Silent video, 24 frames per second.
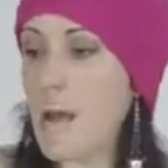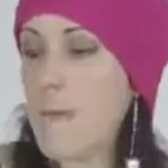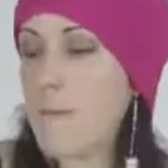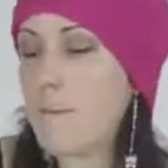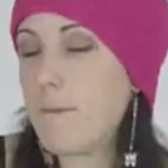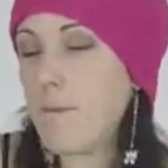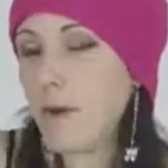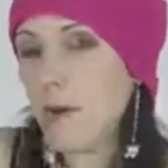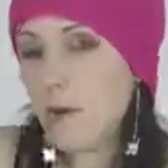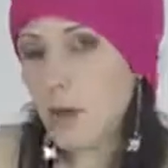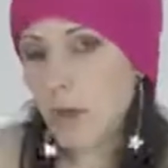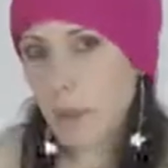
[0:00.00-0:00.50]

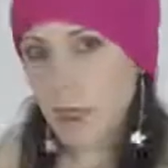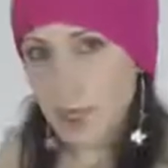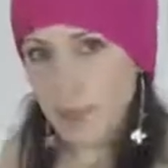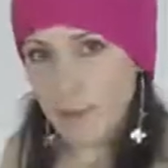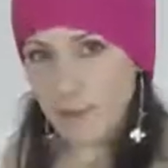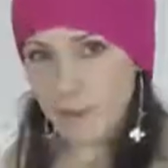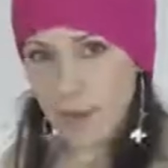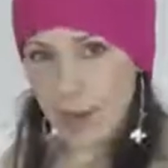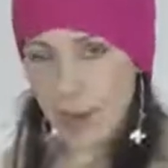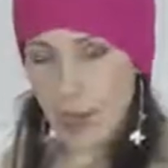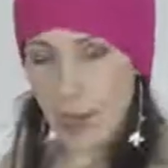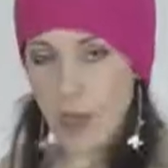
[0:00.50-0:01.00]
pulling
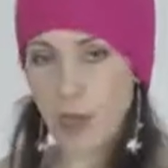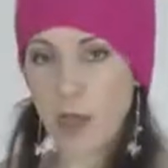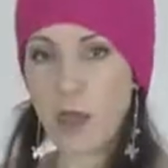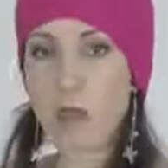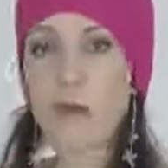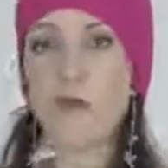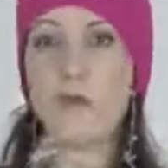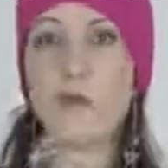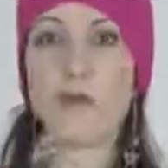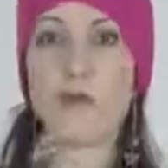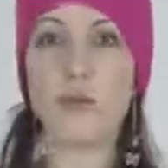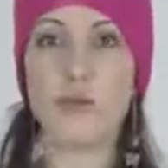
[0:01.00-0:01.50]
back
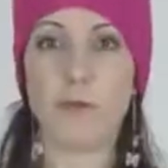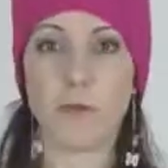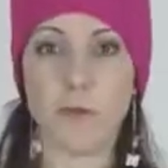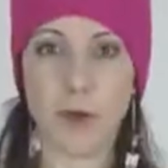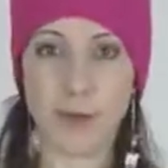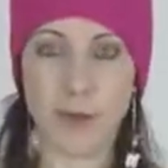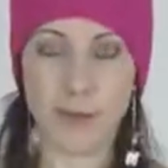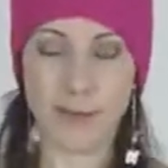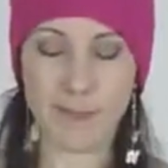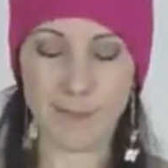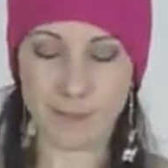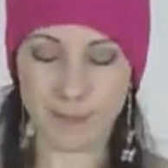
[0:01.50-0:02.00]
with your
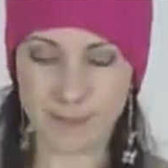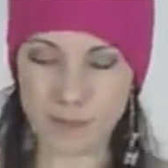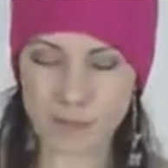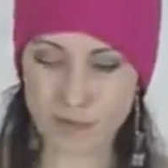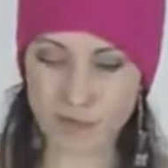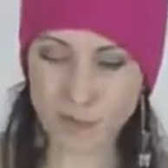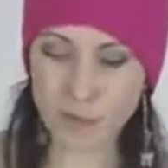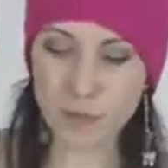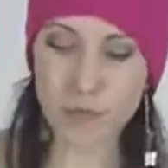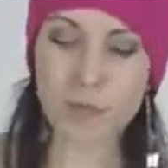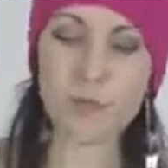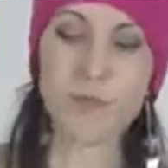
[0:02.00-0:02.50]
right.
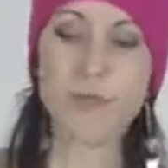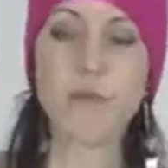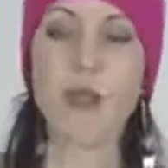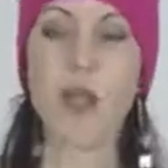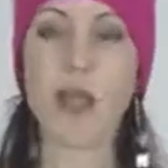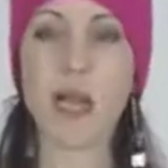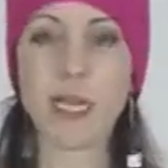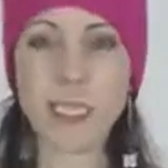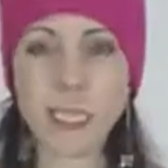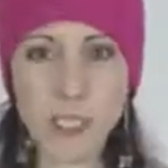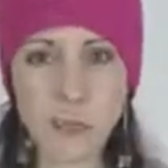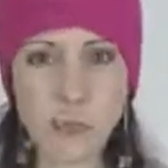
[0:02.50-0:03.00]
I
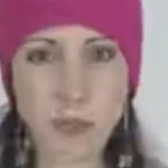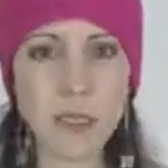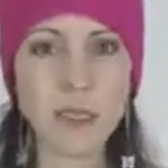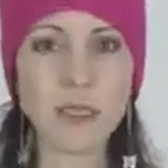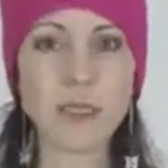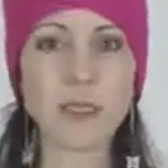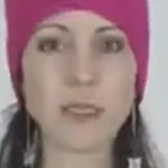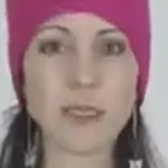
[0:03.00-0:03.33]
spin to the